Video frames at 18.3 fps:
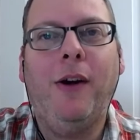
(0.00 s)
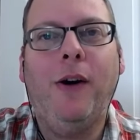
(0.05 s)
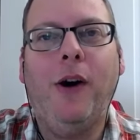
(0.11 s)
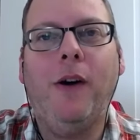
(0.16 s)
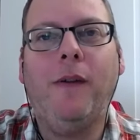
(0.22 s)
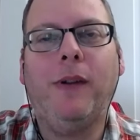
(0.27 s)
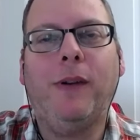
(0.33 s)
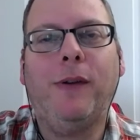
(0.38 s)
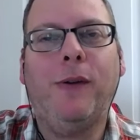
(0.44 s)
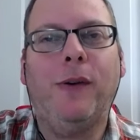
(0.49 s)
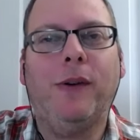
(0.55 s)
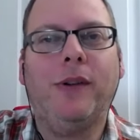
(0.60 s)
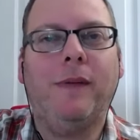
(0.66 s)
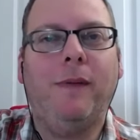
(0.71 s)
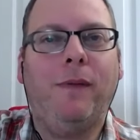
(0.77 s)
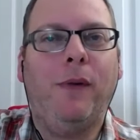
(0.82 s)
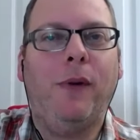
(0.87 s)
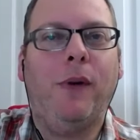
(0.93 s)
over the
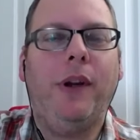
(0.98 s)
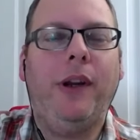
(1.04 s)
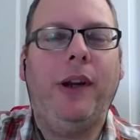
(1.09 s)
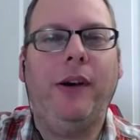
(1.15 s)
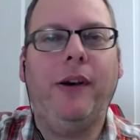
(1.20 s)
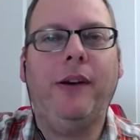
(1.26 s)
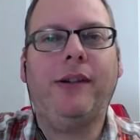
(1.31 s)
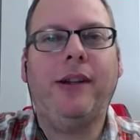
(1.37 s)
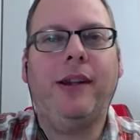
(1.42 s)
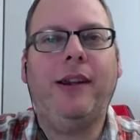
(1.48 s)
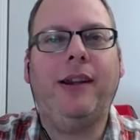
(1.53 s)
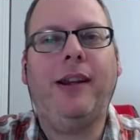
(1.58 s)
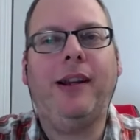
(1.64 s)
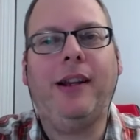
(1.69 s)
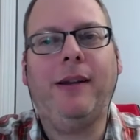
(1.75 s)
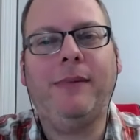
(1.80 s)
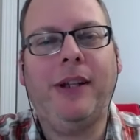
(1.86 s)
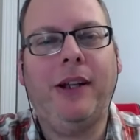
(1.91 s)
course of four years. I think
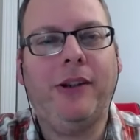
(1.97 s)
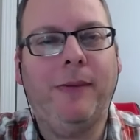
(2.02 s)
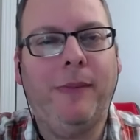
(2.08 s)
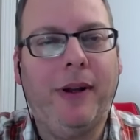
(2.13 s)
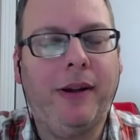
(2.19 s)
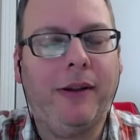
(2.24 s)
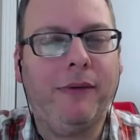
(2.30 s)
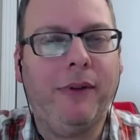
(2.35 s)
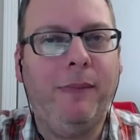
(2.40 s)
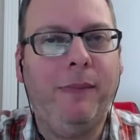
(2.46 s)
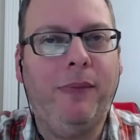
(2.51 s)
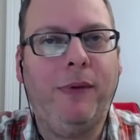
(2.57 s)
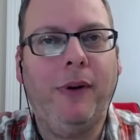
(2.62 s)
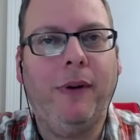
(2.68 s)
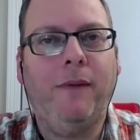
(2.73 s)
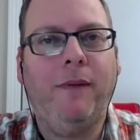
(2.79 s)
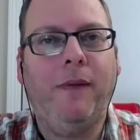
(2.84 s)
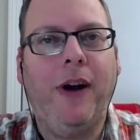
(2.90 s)
that comes out to about
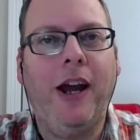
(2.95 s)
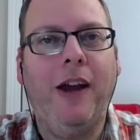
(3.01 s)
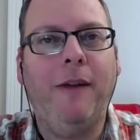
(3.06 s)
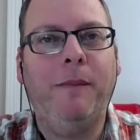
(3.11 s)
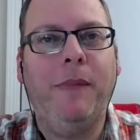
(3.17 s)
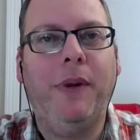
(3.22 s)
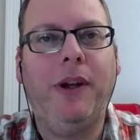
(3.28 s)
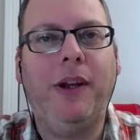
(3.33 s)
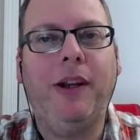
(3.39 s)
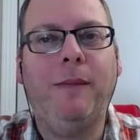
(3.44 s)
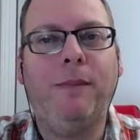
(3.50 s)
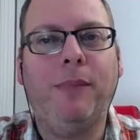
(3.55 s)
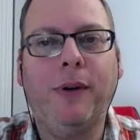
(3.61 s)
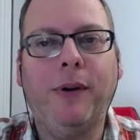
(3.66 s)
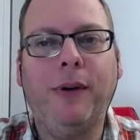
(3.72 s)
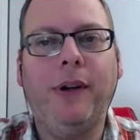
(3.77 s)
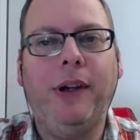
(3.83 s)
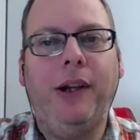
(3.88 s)
3.5 million
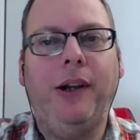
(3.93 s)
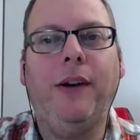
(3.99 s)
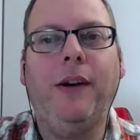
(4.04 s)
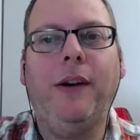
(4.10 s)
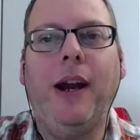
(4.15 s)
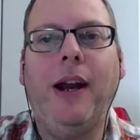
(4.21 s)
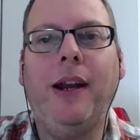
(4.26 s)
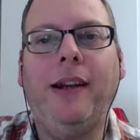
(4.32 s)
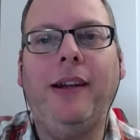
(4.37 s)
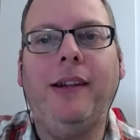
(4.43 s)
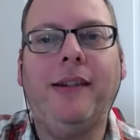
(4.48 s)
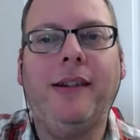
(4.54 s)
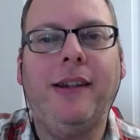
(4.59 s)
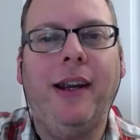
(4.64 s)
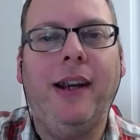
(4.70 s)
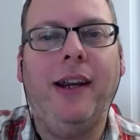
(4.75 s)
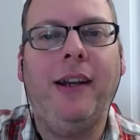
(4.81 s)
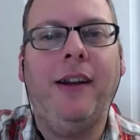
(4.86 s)
per year had he
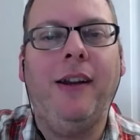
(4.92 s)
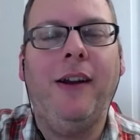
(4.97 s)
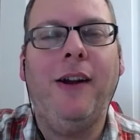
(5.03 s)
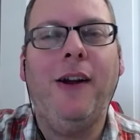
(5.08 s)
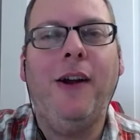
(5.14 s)
stayed